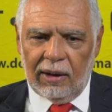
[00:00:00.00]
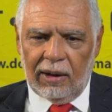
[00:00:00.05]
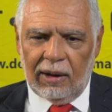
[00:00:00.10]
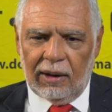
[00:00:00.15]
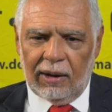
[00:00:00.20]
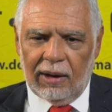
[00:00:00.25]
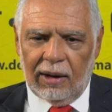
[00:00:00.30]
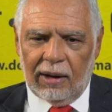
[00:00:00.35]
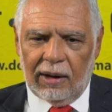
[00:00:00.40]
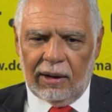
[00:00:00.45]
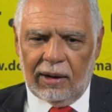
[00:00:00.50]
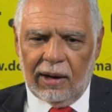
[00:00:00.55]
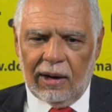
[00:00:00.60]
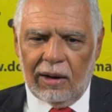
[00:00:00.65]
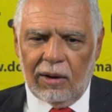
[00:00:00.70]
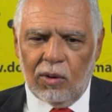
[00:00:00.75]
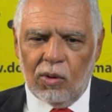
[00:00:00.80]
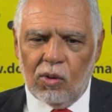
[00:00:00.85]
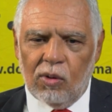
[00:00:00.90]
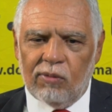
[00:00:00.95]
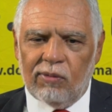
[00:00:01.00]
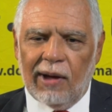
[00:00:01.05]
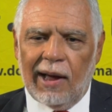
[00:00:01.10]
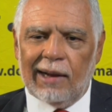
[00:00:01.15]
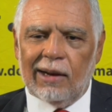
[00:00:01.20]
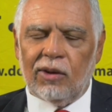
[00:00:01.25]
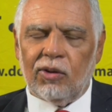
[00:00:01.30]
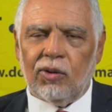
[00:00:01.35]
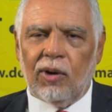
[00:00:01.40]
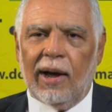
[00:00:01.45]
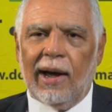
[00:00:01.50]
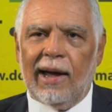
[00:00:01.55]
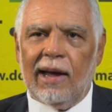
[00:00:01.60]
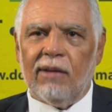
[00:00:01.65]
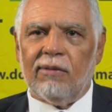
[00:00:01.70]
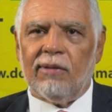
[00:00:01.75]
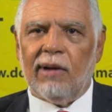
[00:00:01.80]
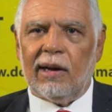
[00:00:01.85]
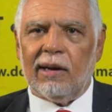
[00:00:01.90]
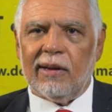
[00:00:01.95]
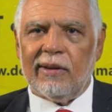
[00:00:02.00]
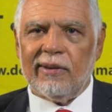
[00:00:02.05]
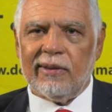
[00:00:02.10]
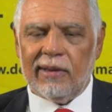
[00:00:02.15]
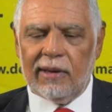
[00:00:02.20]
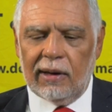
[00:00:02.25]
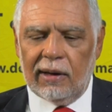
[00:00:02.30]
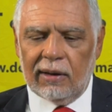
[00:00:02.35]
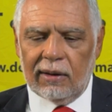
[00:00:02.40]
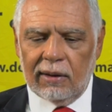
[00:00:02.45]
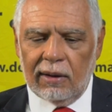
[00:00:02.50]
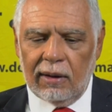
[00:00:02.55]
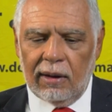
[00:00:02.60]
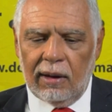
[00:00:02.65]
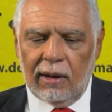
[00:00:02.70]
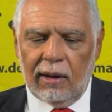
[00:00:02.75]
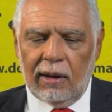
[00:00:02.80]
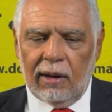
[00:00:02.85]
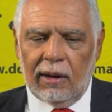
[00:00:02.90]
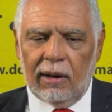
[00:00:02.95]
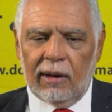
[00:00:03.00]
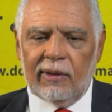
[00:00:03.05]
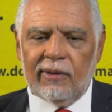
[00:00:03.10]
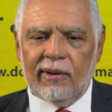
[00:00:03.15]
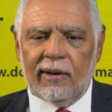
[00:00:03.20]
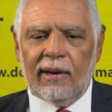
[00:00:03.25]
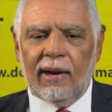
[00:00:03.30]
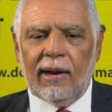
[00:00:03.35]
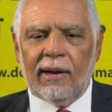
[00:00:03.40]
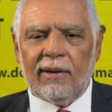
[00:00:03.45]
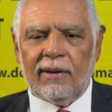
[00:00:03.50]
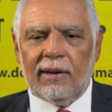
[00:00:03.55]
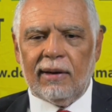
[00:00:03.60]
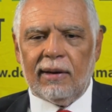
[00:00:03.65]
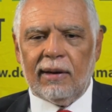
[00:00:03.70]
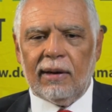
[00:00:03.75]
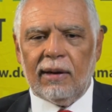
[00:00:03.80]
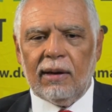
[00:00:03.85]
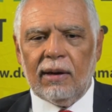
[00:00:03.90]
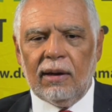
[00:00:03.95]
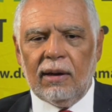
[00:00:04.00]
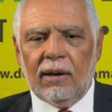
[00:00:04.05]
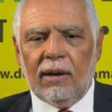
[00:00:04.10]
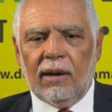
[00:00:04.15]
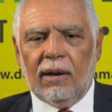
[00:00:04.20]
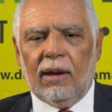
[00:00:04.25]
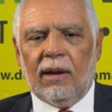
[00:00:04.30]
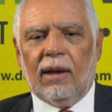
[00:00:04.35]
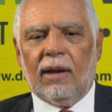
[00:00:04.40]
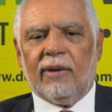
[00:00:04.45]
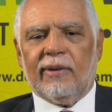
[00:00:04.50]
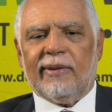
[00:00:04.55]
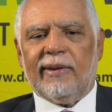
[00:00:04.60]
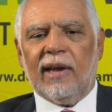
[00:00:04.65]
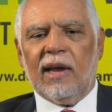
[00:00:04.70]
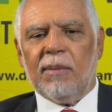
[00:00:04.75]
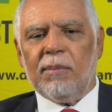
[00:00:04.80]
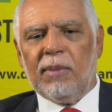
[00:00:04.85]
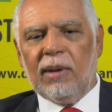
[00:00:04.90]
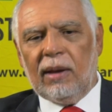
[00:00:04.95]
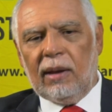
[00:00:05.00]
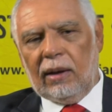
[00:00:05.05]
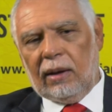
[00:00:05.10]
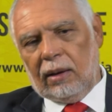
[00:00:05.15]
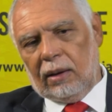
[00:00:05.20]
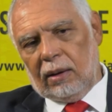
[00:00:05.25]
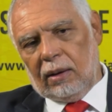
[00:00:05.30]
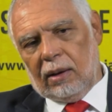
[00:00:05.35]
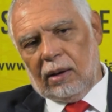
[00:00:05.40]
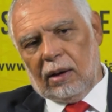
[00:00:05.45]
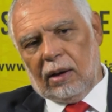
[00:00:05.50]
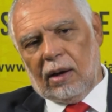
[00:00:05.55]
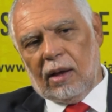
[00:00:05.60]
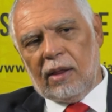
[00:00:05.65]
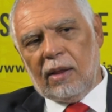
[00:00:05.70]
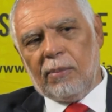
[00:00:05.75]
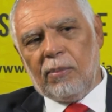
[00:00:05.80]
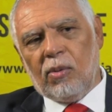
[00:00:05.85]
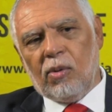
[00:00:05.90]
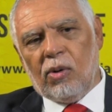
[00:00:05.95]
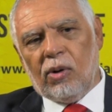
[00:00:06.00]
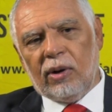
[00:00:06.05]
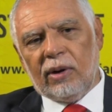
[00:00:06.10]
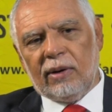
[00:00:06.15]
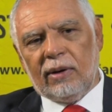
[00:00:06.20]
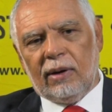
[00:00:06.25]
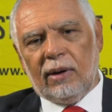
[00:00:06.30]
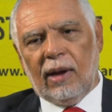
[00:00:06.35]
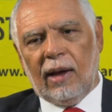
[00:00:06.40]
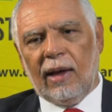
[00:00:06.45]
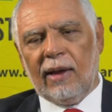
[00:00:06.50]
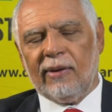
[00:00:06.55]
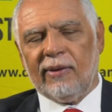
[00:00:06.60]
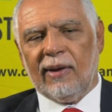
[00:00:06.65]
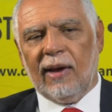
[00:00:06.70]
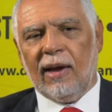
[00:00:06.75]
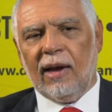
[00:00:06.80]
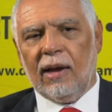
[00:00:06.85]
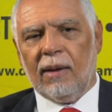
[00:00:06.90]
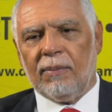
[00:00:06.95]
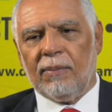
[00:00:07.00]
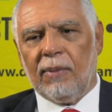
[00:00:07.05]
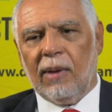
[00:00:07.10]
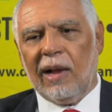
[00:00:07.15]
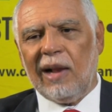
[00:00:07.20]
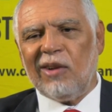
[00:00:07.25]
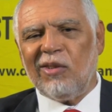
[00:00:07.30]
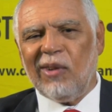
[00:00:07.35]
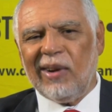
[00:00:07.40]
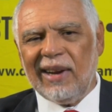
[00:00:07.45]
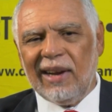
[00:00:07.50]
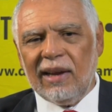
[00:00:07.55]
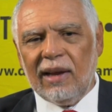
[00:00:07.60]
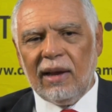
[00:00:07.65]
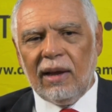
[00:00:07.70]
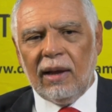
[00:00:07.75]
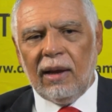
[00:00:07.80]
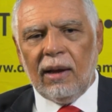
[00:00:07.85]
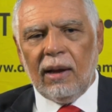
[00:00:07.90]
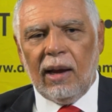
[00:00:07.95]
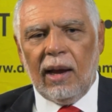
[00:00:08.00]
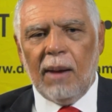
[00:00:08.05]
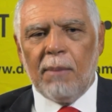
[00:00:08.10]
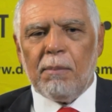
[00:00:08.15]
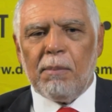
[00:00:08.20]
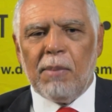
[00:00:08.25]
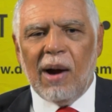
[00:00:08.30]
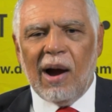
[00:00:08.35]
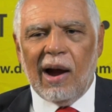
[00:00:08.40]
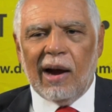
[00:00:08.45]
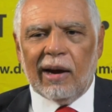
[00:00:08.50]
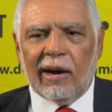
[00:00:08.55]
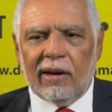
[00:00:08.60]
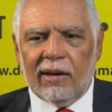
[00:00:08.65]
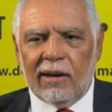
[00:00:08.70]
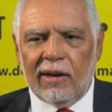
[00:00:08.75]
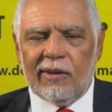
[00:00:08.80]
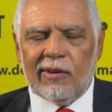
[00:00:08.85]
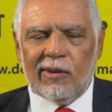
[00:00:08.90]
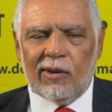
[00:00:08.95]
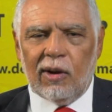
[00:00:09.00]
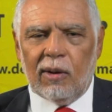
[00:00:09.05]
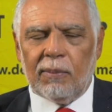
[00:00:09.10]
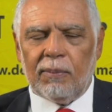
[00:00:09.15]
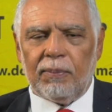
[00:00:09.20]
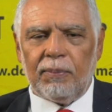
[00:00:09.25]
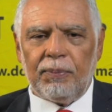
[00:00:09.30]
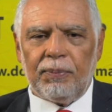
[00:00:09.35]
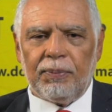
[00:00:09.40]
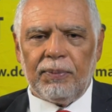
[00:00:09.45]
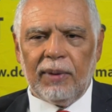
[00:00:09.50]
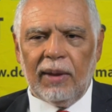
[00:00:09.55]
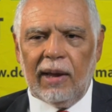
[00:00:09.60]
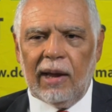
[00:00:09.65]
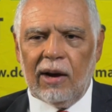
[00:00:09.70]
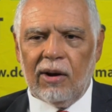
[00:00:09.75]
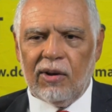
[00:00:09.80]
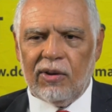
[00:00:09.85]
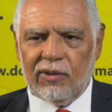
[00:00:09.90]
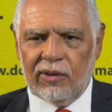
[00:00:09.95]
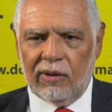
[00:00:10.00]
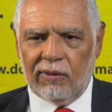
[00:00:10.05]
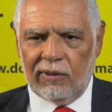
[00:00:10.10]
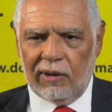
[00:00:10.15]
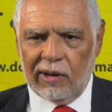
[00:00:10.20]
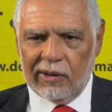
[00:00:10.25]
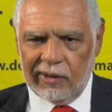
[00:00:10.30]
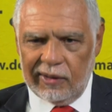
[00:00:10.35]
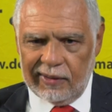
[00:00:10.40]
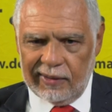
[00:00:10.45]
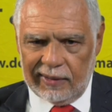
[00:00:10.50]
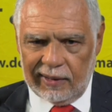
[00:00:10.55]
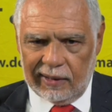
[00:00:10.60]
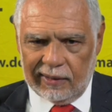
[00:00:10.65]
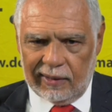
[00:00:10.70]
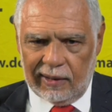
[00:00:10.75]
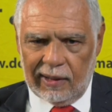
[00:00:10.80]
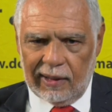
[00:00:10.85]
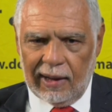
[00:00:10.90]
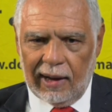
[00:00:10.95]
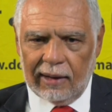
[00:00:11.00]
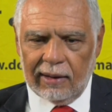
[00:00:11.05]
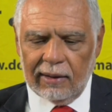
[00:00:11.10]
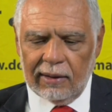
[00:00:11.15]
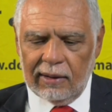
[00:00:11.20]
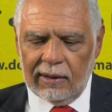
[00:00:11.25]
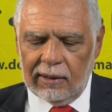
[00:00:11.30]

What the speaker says: in a low value to a higher value state. Incidentally, CME on the port has already embarking on some areas of logistics, in that